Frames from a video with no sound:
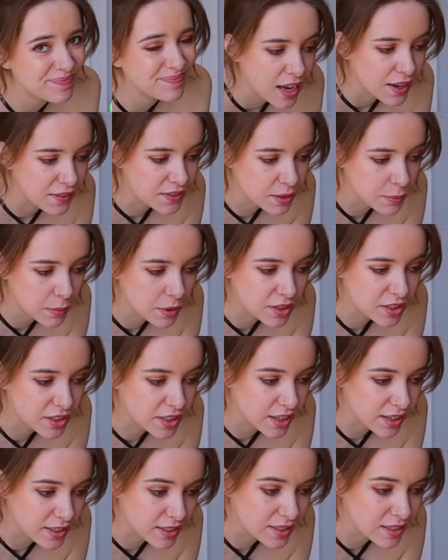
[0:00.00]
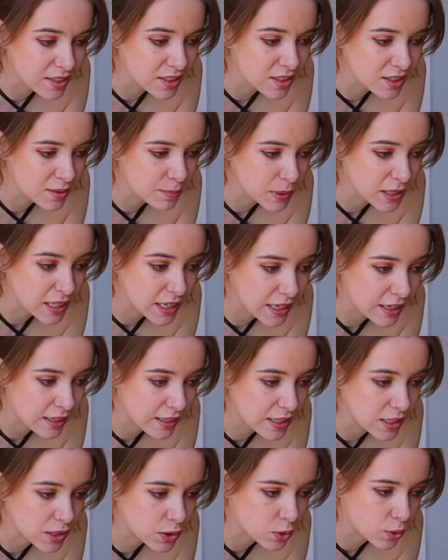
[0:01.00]
If someone doesn't
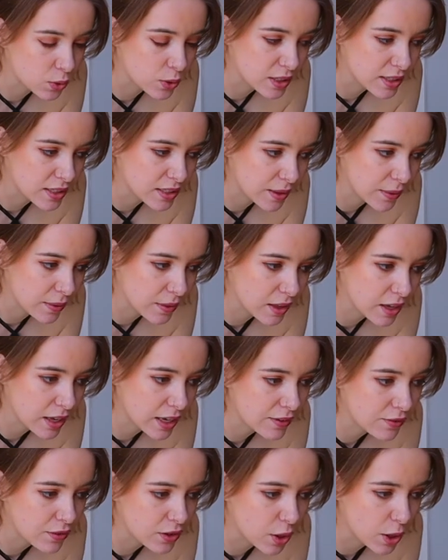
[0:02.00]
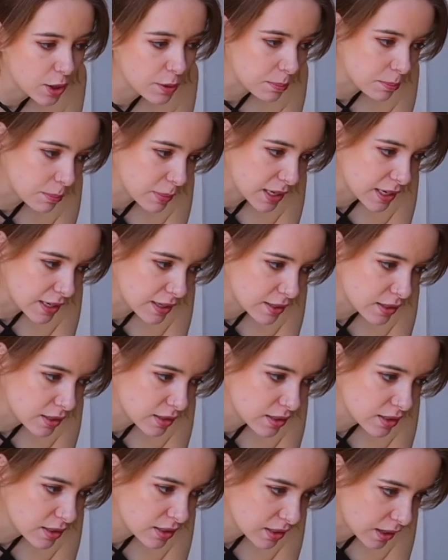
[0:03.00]
particularly enjoy something, even though it means
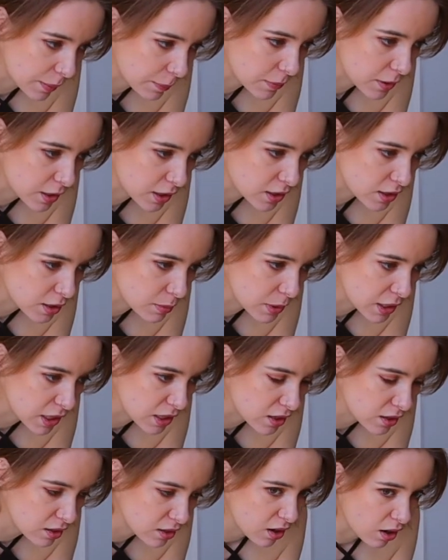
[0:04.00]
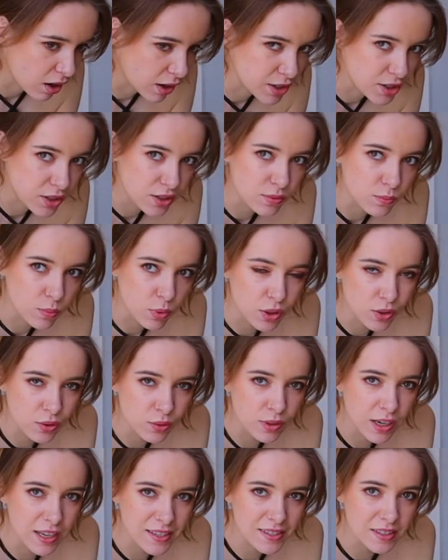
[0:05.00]
something to me, I
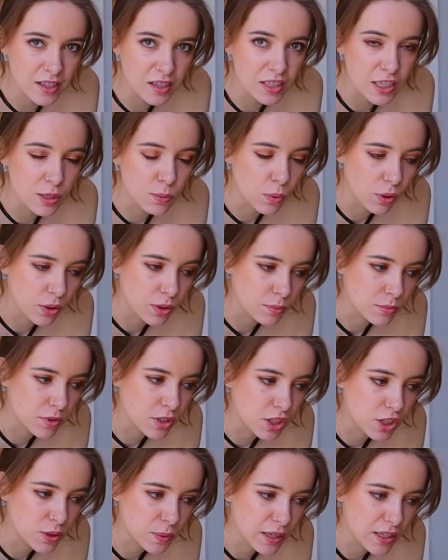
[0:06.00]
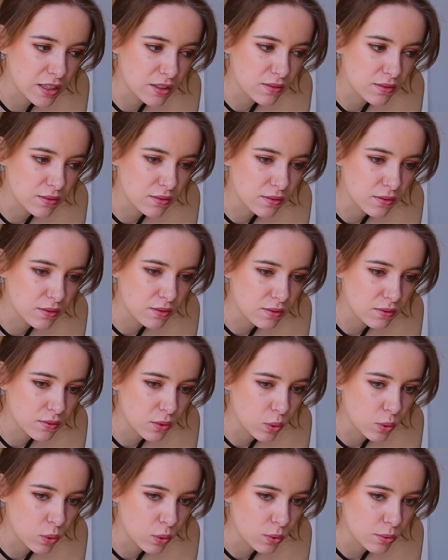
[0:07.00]
wouldn't necessarily want them to do it
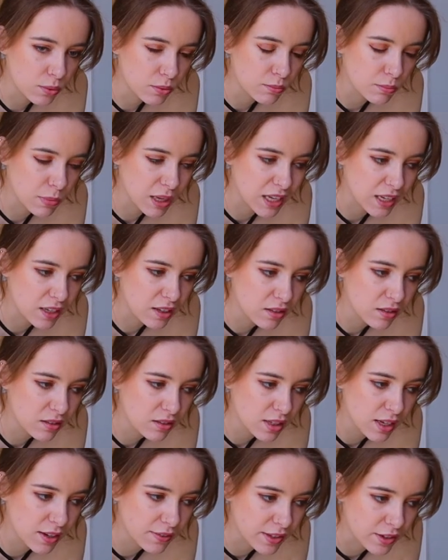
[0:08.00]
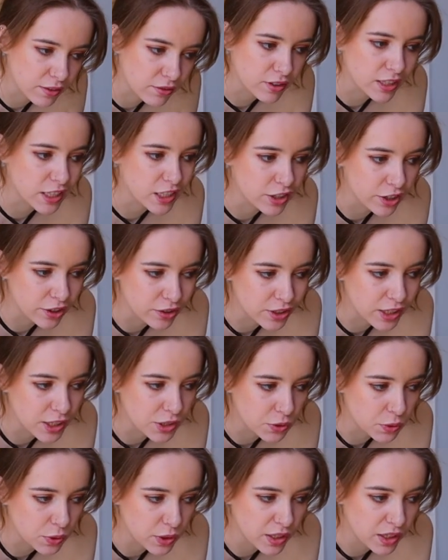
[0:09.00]
for me if they really don't
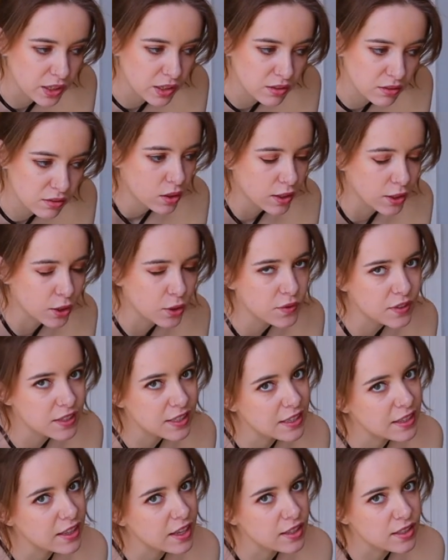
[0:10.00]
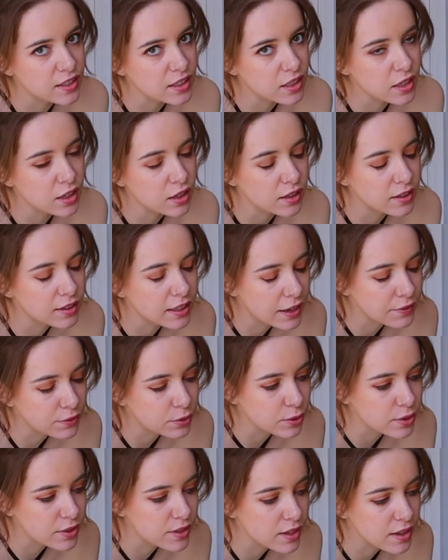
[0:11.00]
enjoy it. Like, obviously there's
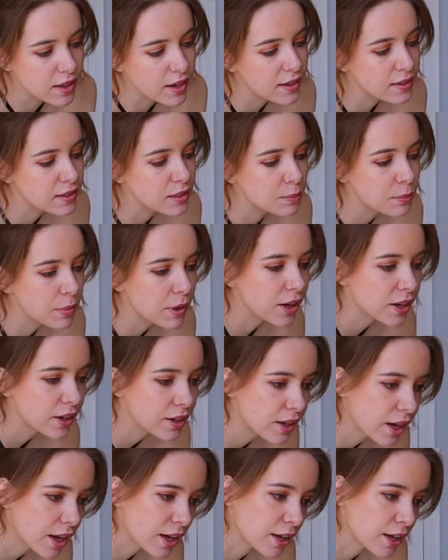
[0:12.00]
levels to this, but